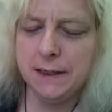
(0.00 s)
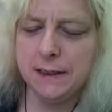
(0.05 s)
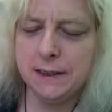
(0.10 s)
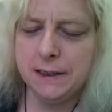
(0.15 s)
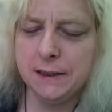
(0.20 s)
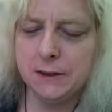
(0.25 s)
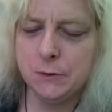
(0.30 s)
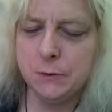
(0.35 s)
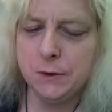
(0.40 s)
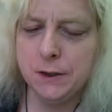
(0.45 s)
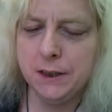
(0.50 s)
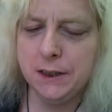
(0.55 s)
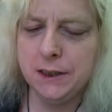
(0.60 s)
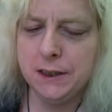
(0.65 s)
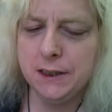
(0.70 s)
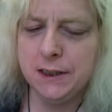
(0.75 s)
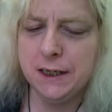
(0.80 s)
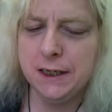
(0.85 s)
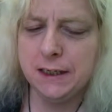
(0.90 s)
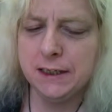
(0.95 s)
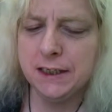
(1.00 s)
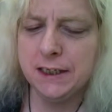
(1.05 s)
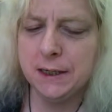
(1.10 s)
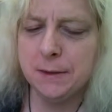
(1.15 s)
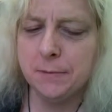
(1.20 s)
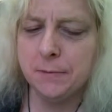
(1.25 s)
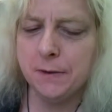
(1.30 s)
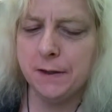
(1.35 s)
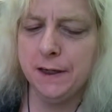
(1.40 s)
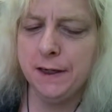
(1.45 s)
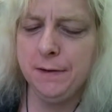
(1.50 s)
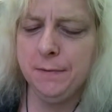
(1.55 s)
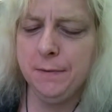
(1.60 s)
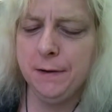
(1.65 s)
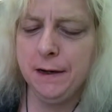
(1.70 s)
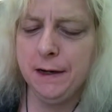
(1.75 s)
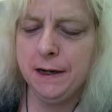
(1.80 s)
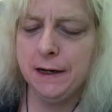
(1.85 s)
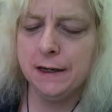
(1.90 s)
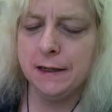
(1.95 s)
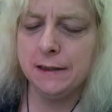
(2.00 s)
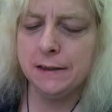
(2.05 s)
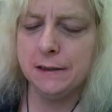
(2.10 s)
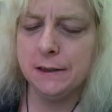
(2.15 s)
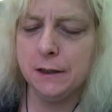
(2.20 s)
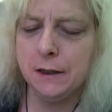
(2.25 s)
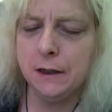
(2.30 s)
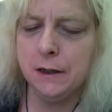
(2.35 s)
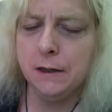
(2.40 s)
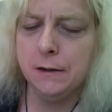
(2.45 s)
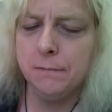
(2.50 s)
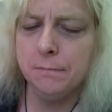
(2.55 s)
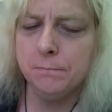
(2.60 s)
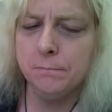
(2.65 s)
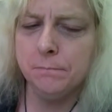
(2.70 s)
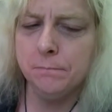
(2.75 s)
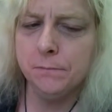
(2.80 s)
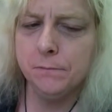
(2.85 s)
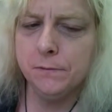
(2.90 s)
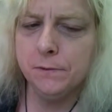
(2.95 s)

It's the 26th, I believe. And um,